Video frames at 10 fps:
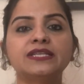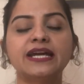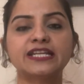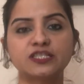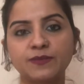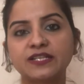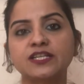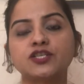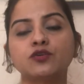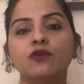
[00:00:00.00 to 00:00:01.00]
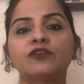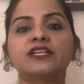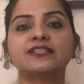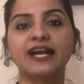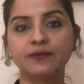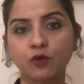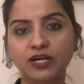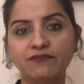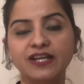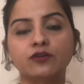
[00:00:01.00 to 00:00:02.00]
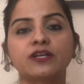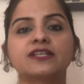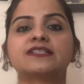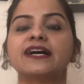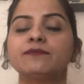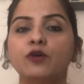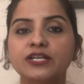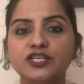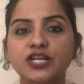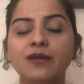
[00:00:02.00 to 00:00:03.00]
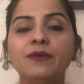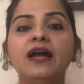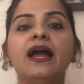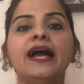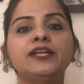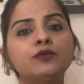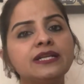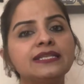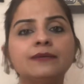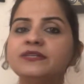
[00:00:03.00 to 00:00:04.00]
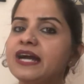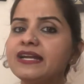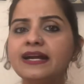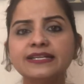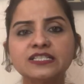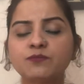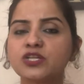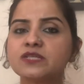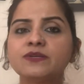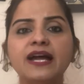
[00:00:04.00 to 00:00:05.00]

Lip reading: an expectation of a desired body weight or a desired body shape, and you tell them, yeah, it is possible.